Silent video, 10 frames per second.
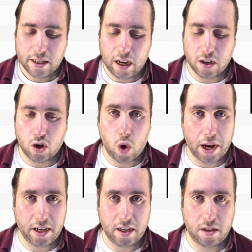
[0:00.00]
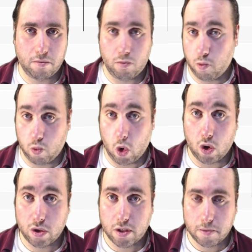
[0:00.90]
uncredited
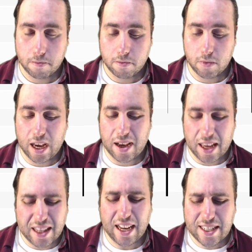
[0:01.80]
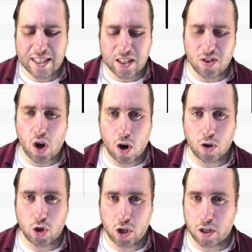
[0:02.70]
roles. Unless it's a
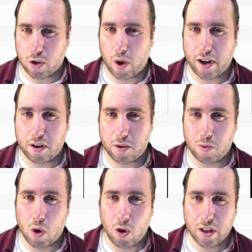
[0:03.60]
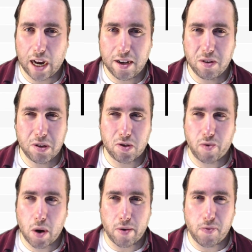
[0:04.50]
large uncredited role. I know there's
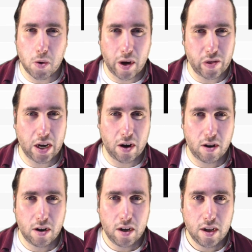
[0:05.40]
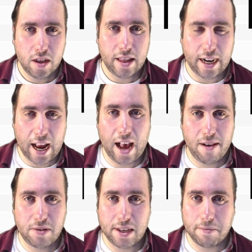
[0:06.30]
very few out there that
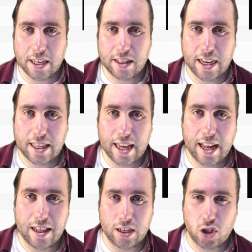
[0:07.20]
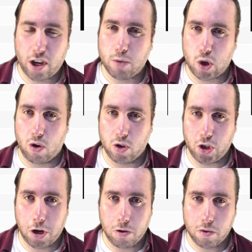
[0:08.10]
have something like that, like James Earl
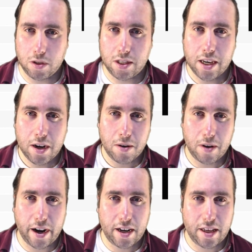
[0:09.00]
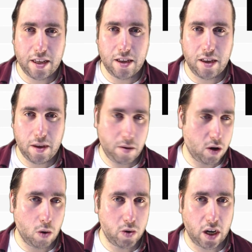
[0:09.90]
Jones, right? He
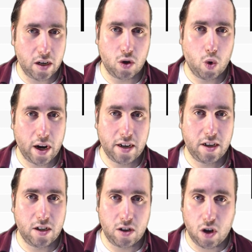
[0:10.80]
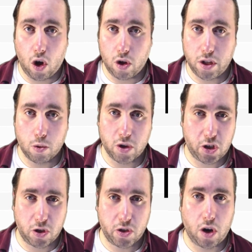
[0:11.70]
goes uncredited in all the
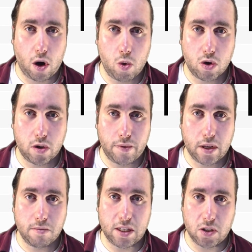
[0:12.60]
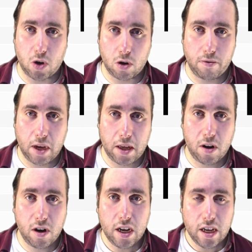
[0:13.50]
original Star Wars films as Darth
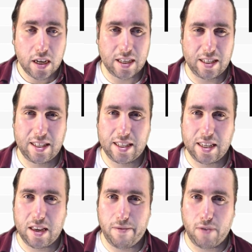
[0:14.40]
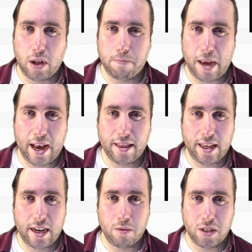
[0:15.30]
Vader, because he felt bad
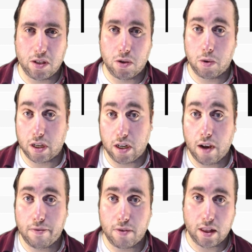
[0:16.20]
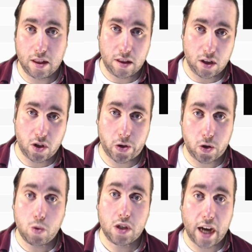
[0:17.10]
that he wasn't doing enough, and the
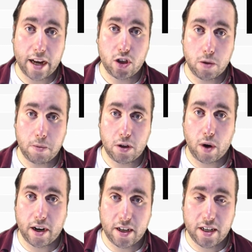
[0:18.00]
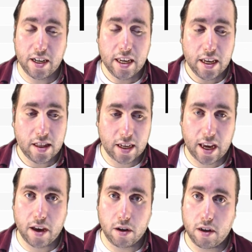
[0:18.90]
suit guy should be credited, the
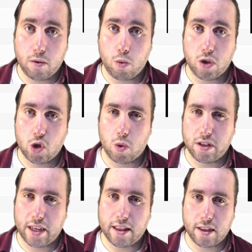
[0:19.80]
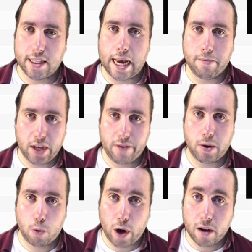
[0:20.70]
guy which was at the time
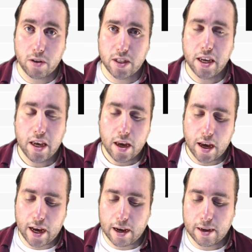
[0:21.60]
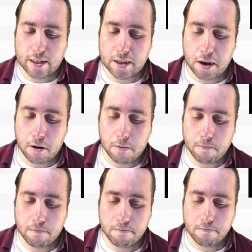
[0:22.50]
David Prowse.
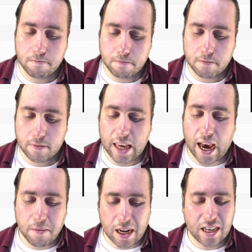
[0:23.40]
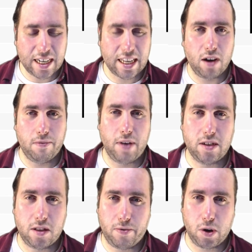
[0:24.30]
So Yeah, I'm not going to count
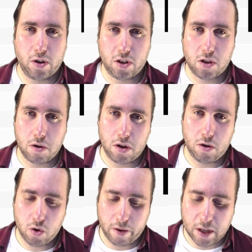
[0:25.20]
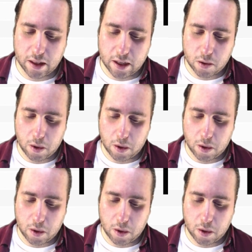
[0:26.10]
Fast and the Furious Tokyo Drift on this